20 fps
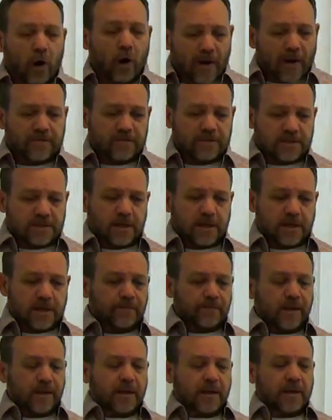prophecy.
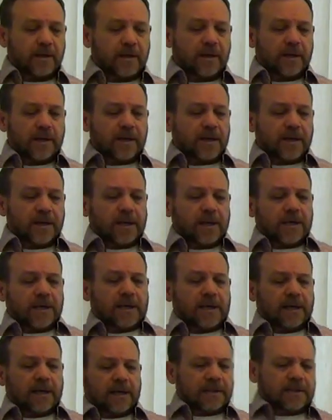
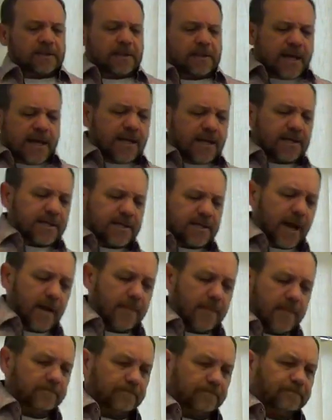See,
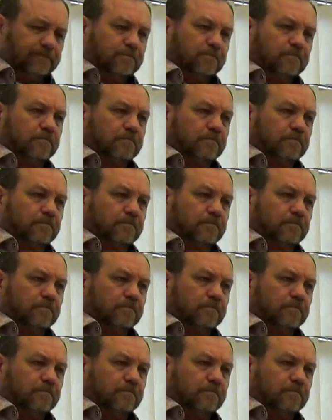anytime